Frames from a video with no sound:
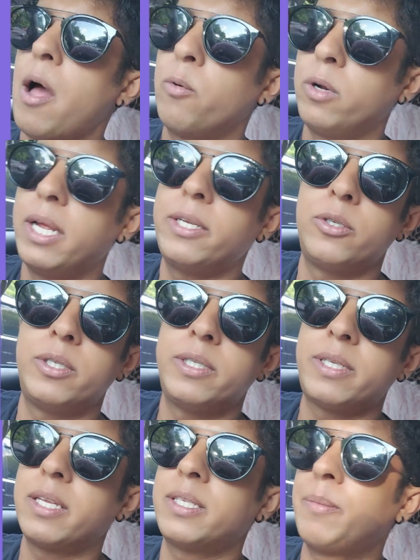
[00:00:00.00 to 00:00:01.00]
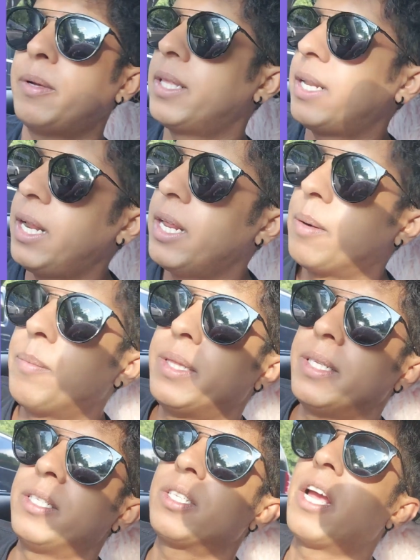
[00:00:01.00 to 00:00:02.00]
I would like to discuss about that later,
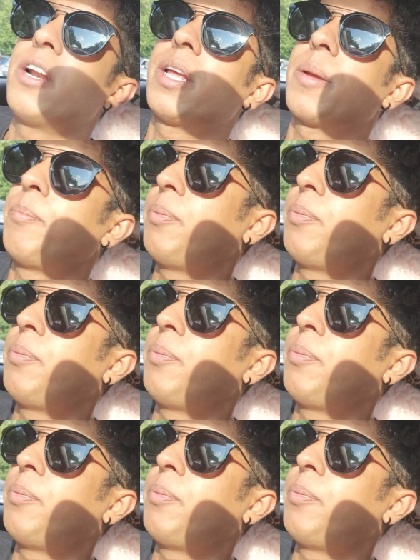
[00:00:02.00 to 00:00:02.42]
but this is kind of like a